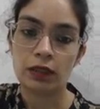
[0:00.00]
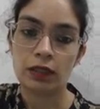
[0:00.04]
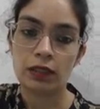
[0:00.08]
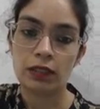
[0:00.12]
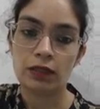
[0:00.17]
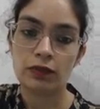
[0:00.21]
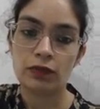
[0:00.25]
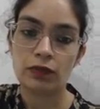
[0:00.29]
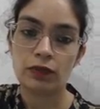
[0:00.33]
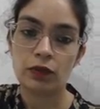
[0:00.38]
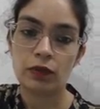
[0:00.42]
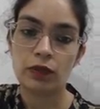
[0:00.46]

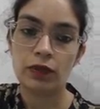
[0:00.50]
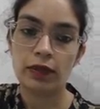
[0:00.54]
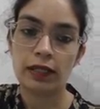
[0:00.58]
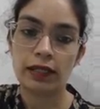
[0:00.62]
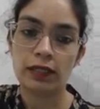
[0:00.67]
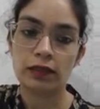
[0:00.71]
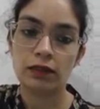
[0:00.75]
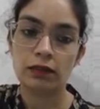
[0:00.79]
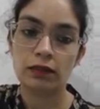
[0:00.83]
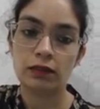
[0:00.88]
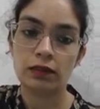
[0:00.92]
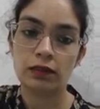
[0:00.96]
This 4
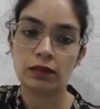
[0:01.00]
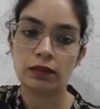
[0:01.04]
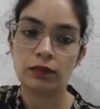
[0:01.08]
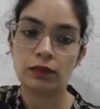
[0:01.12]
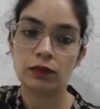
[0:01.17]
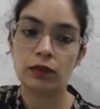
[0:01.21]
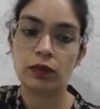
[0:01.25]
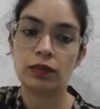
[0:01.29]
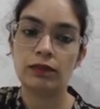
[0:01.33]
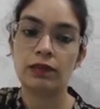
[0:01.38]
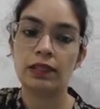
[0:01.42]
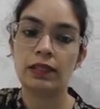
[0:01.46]
and this
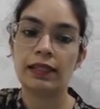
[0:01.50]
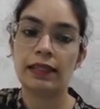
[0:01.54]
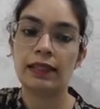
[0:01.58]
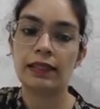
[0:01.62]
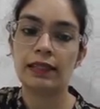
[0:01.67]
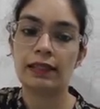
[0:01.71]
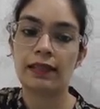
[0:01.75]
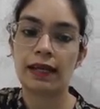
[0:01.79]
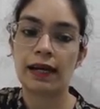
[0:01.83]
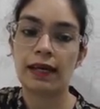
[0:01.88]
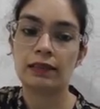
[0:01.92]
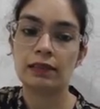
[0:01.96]
4 will
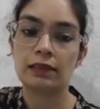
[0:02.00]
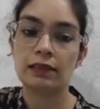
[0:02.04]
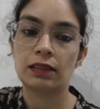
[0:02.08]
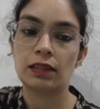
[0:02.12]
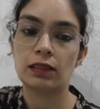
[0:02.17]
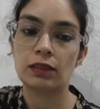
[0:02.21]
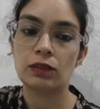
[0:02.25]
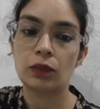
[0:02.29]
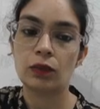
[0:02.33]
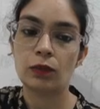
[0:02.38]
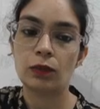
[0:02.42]
get cancelled.